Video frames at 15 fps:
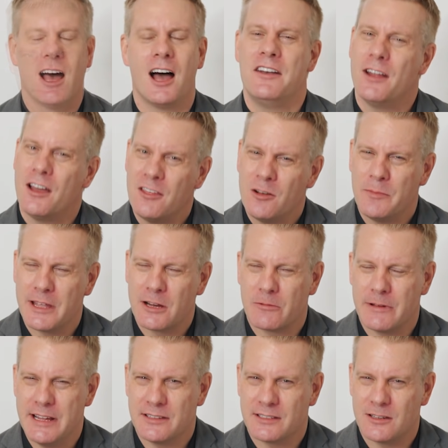Another big
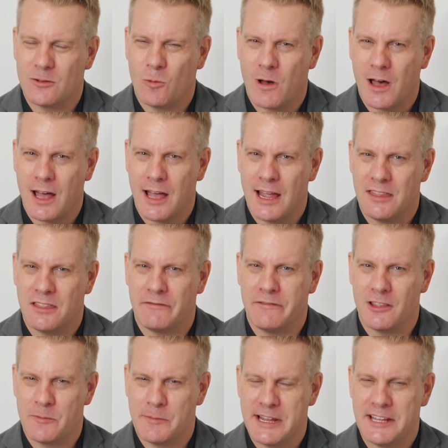reason why the
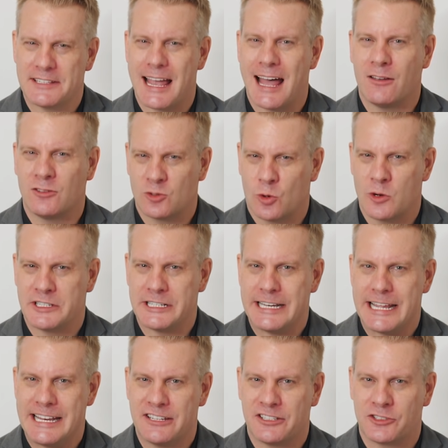Philippines outsourcing
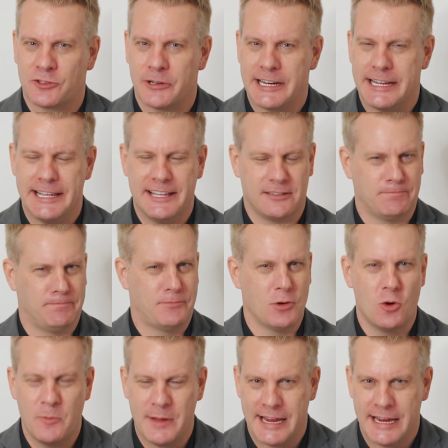industry is
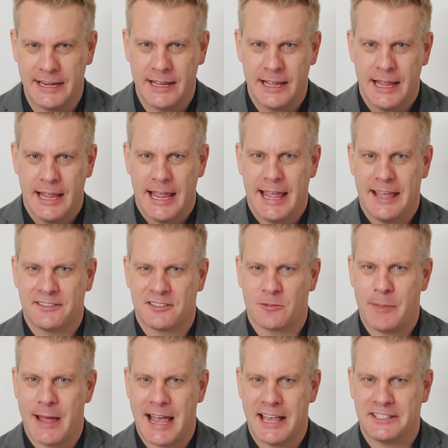booming and
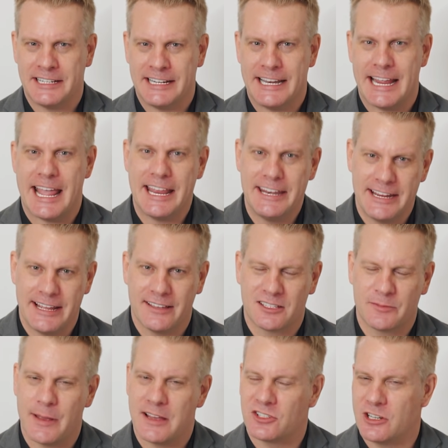surpassing India,
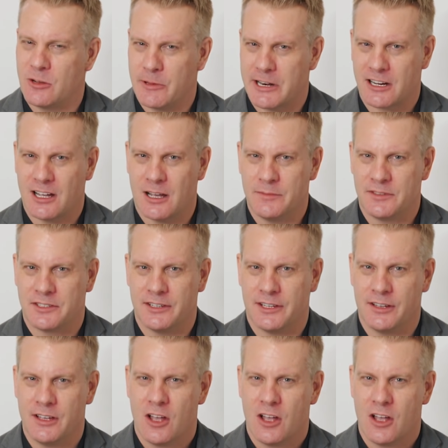especially when it comes to